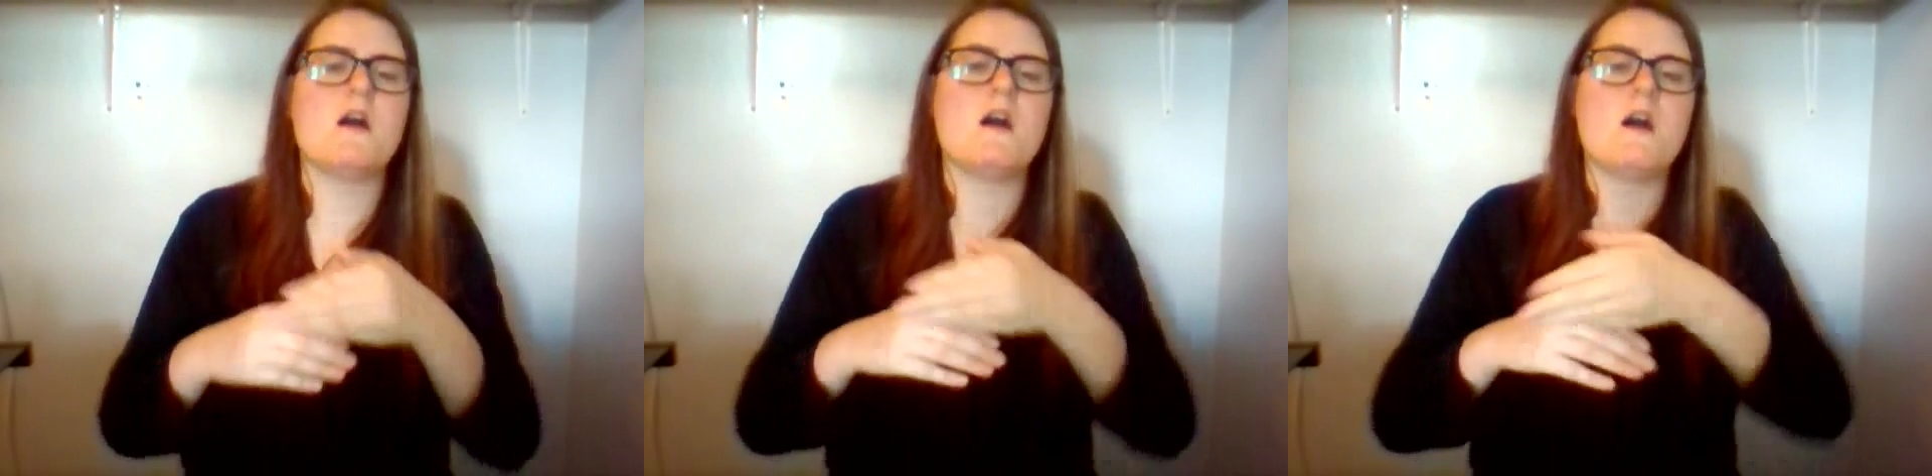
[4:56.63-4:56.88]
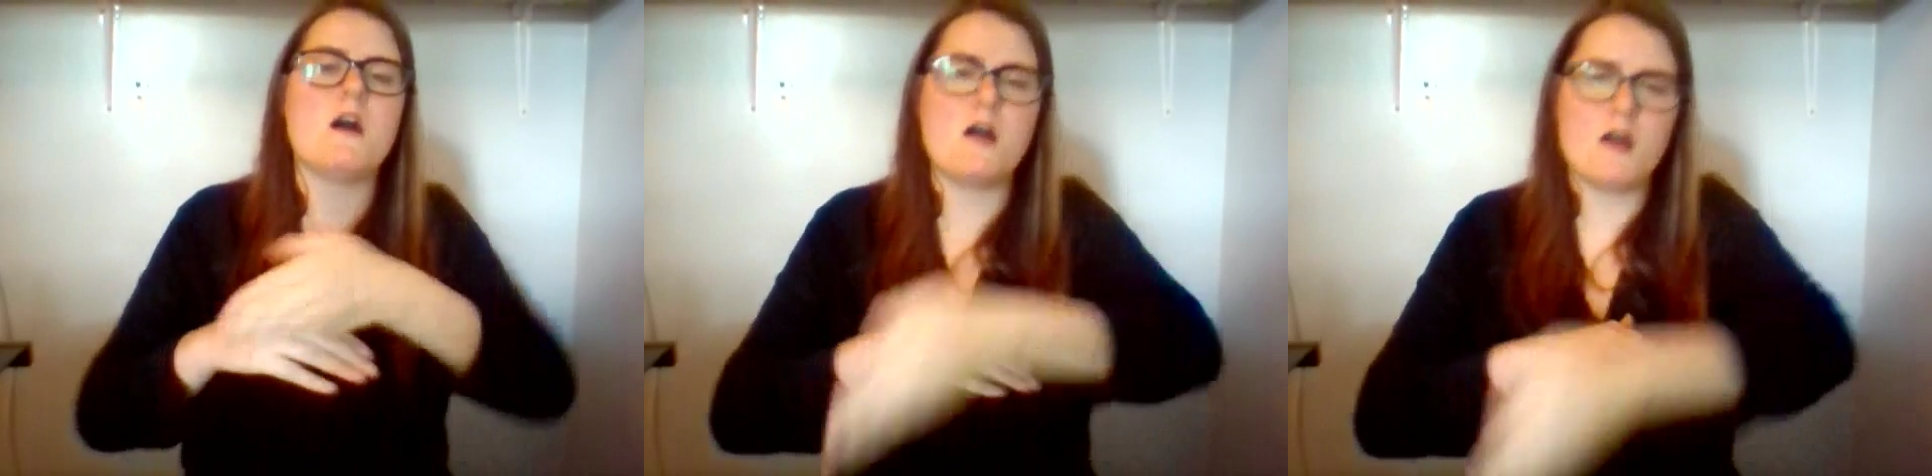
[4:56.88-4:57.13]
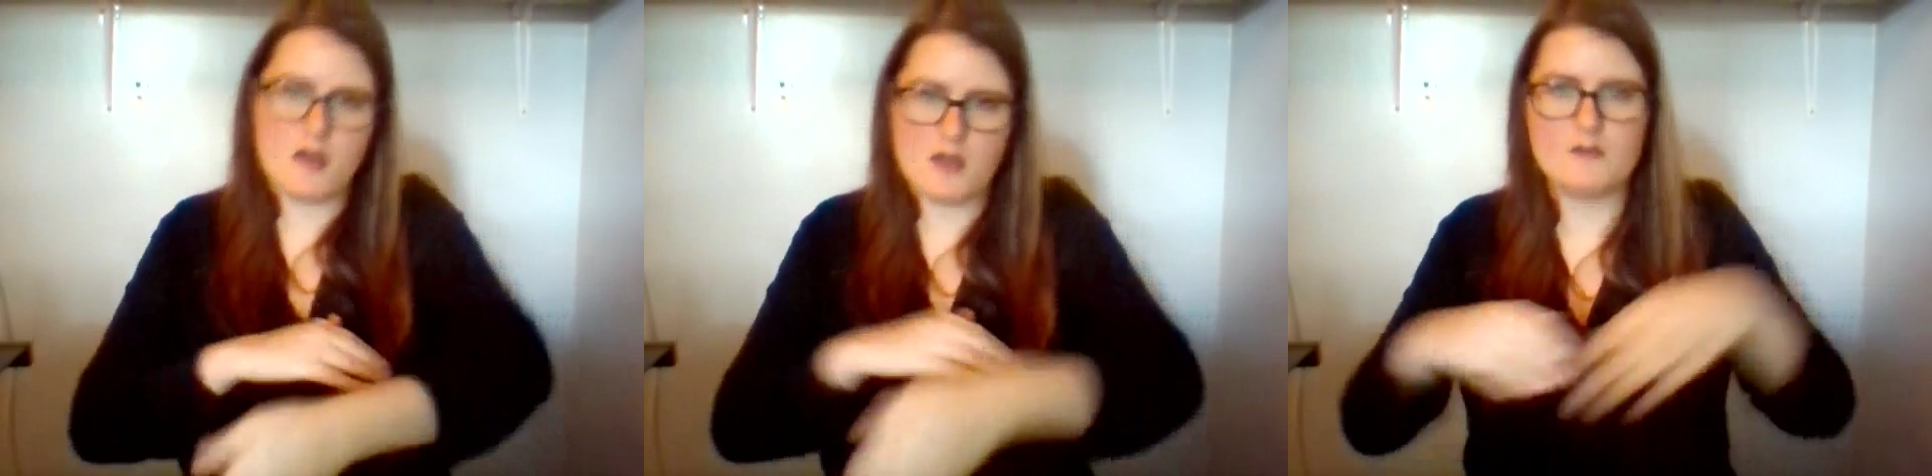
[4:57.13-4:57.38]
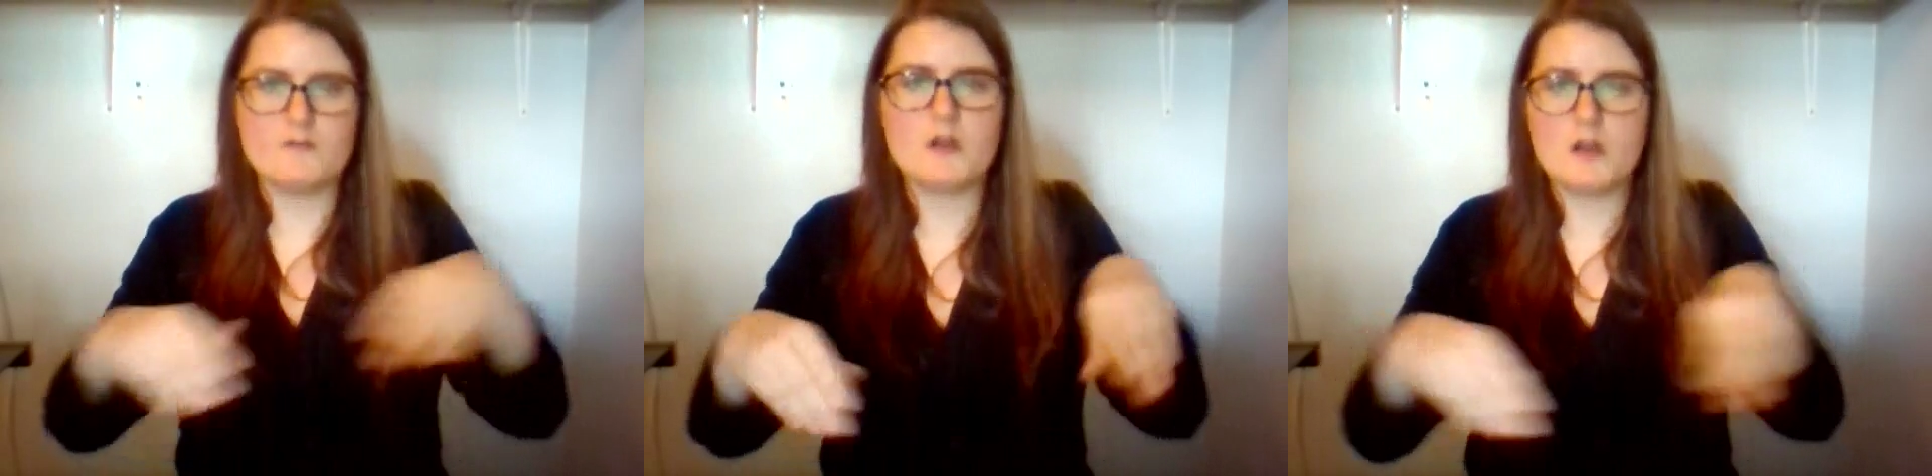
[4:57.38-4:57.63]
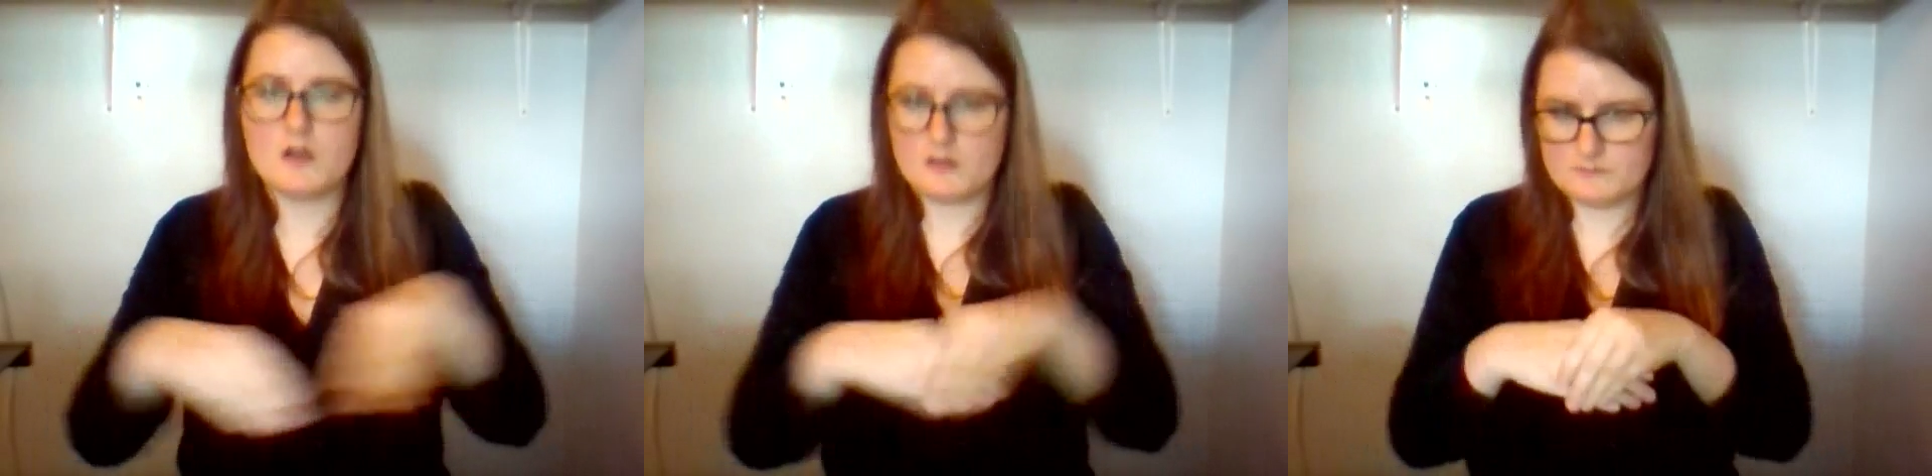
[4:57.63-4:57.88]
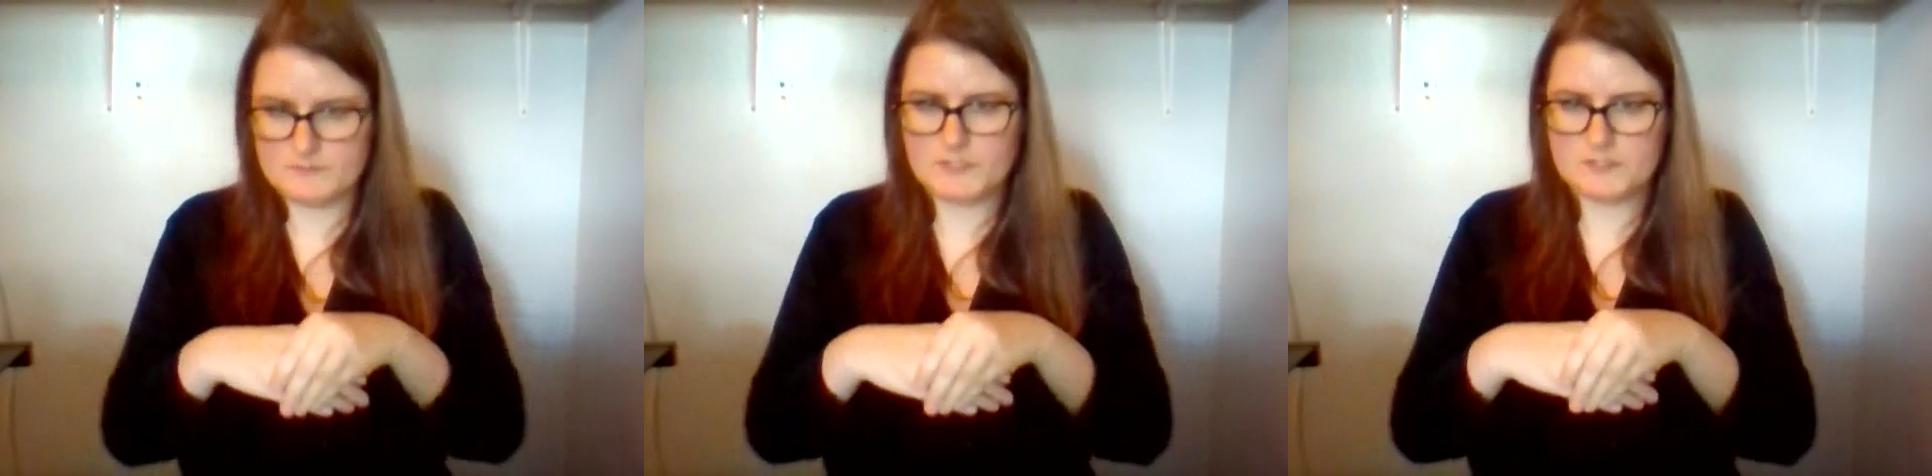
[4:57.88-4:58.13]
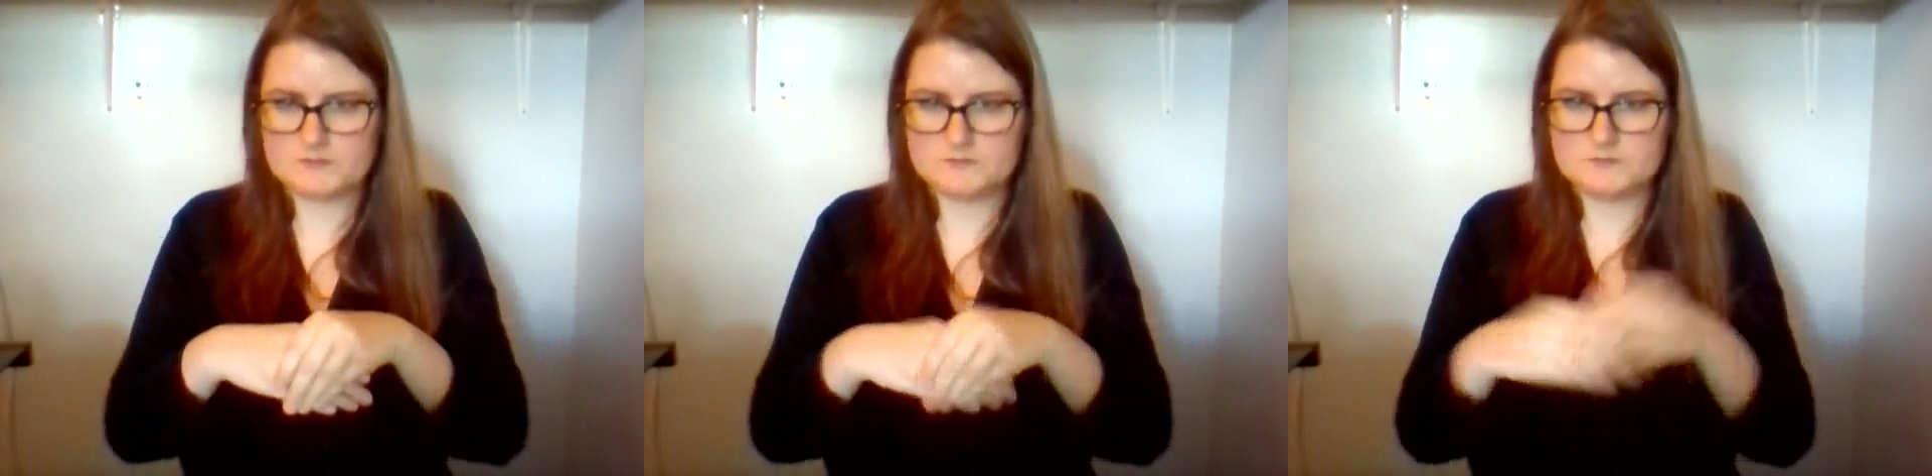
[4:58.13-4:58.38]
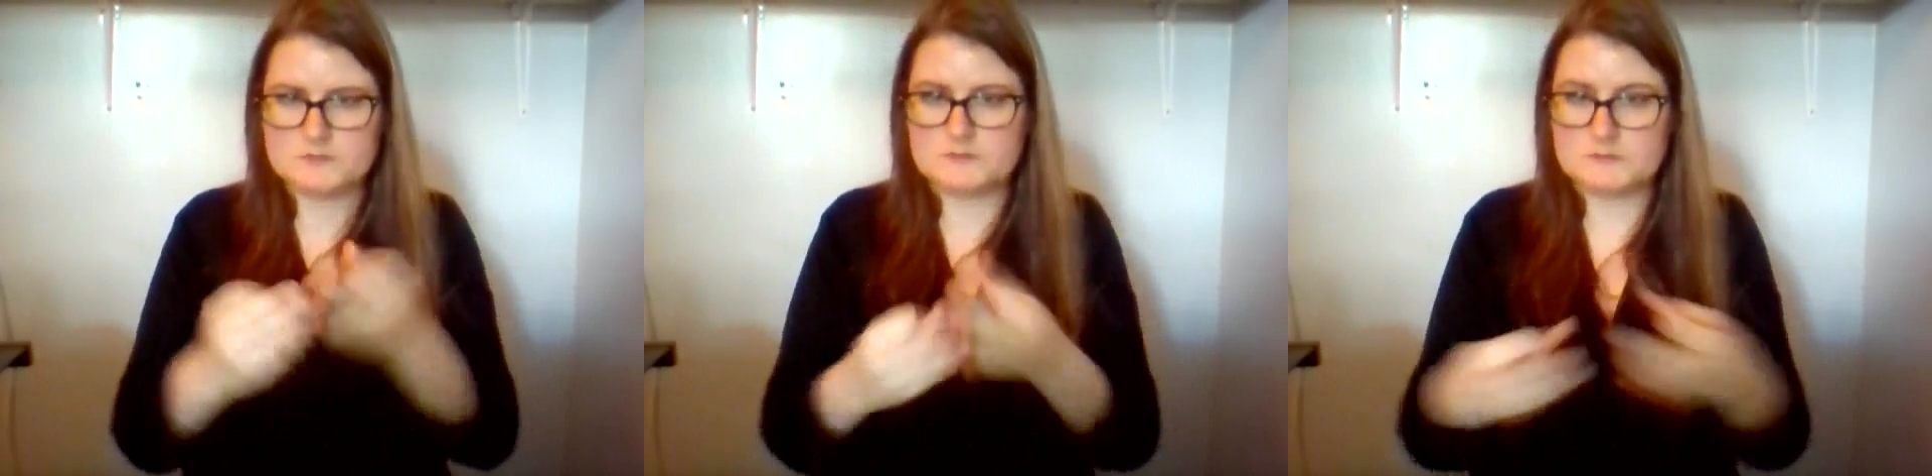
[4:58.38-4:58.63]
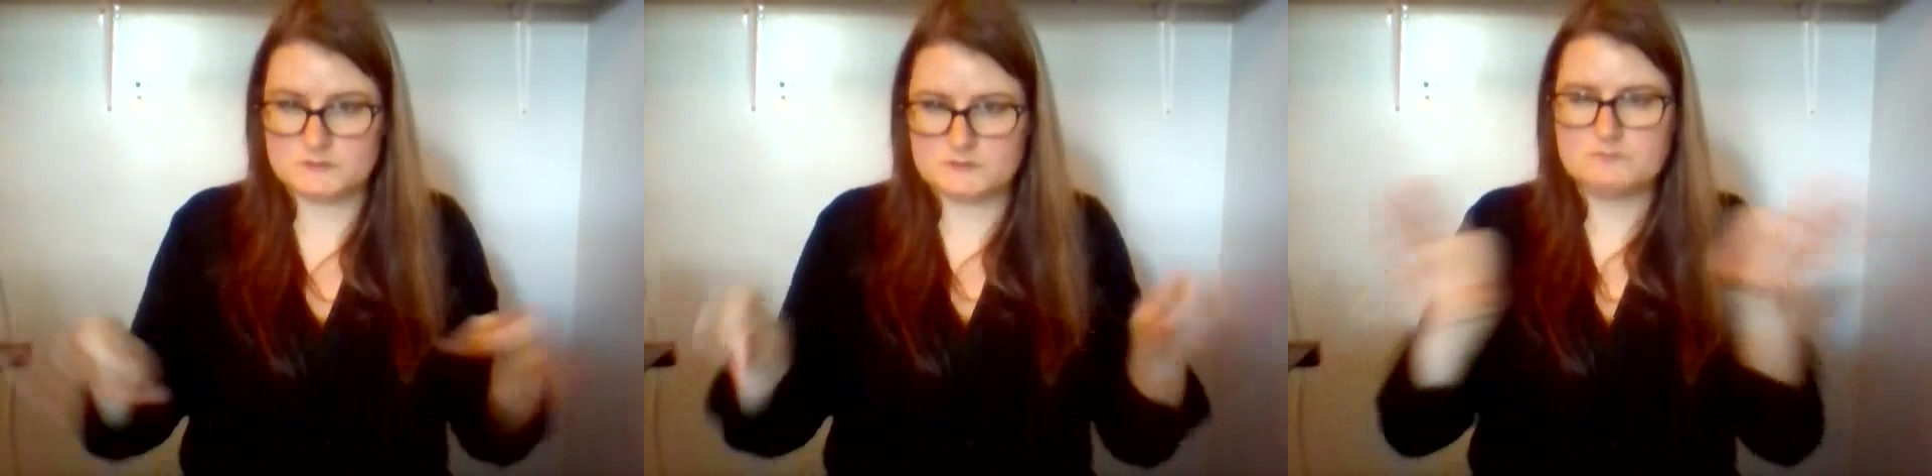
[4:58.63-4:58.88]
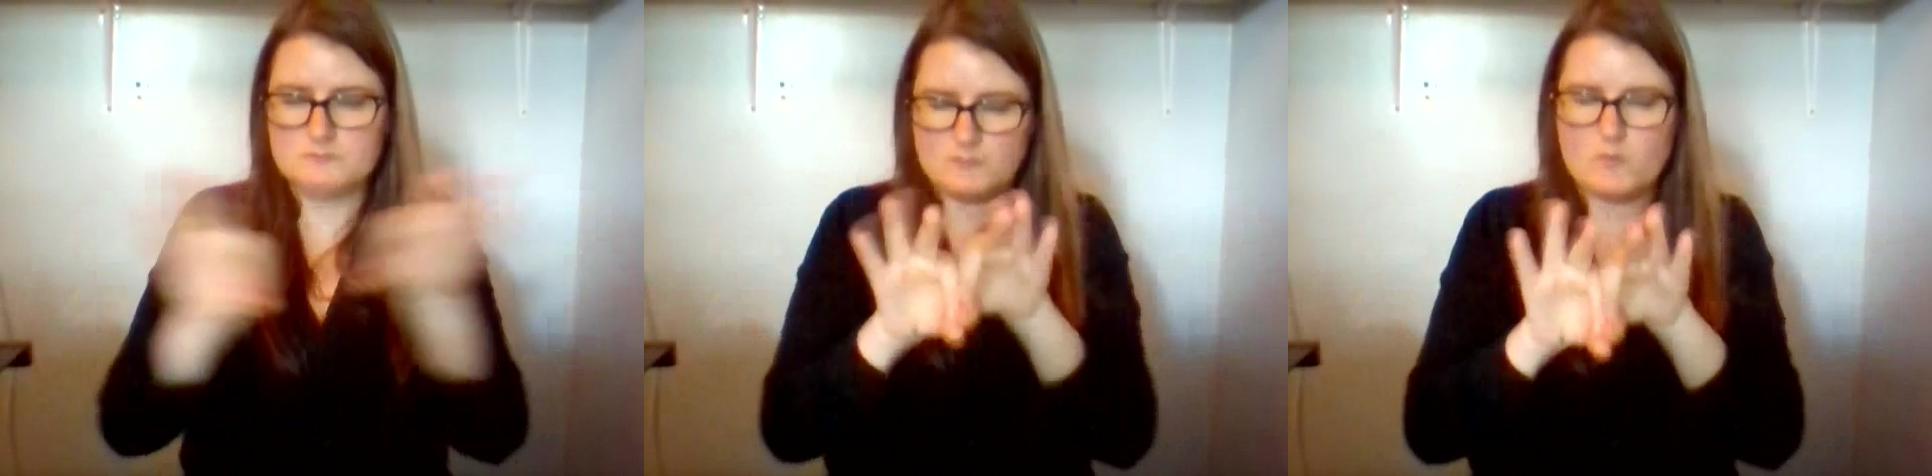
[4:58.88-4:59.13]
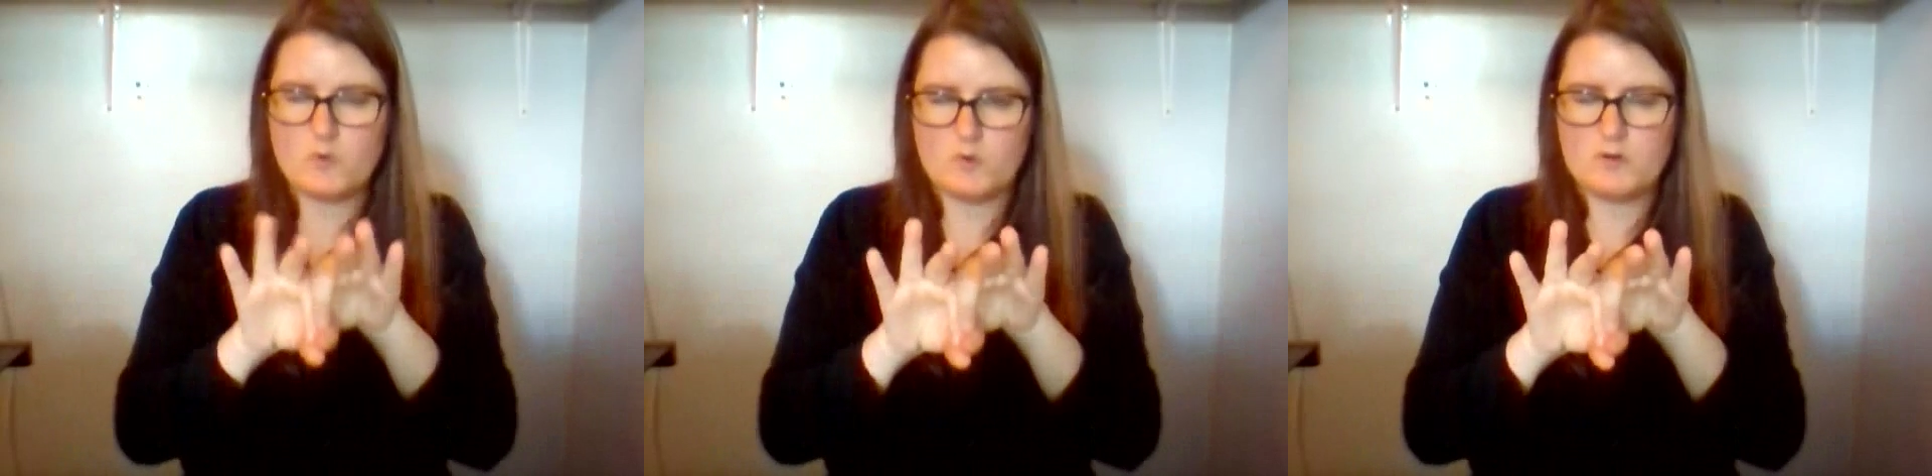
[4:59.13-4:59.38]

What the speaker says: of sexual intercourse to happen.